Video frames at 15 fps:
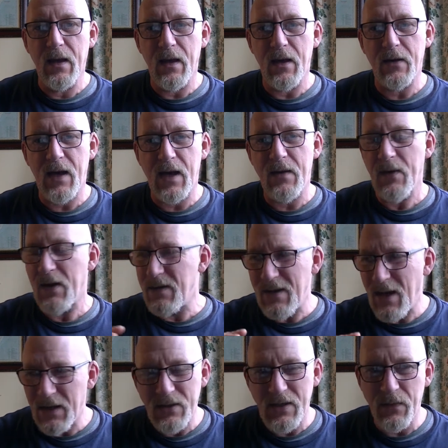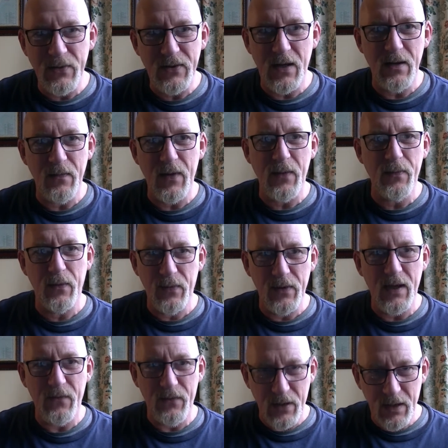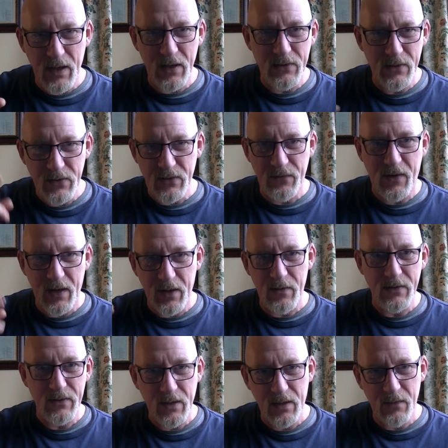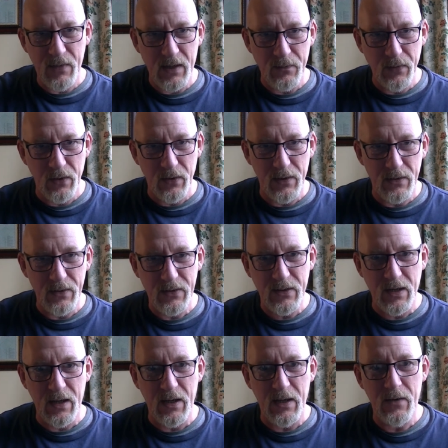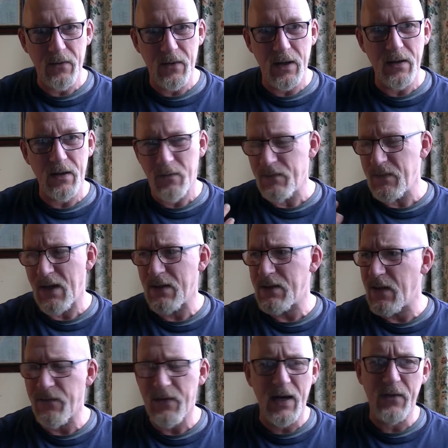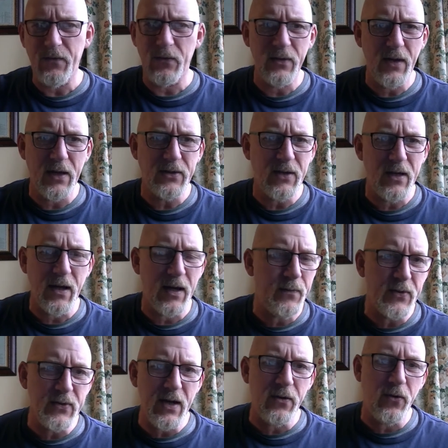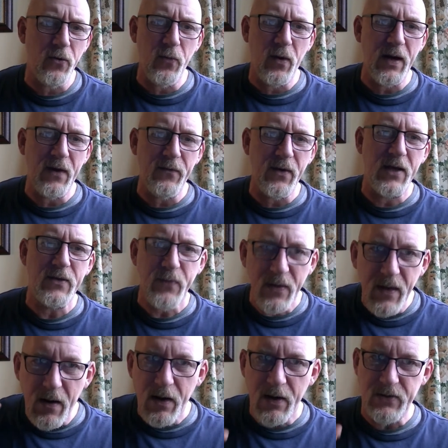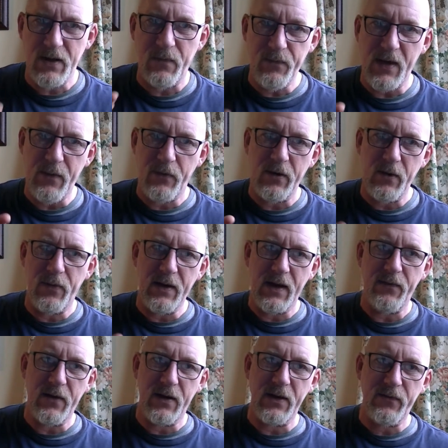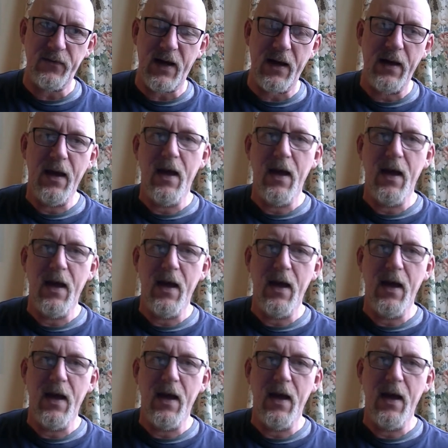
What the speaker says: Okay, but 90% of people believe that it is a sphere. It's like a big ball in the sky, right? Or 95 or 99% or whatever it is. But there are some people who believe that it's flat.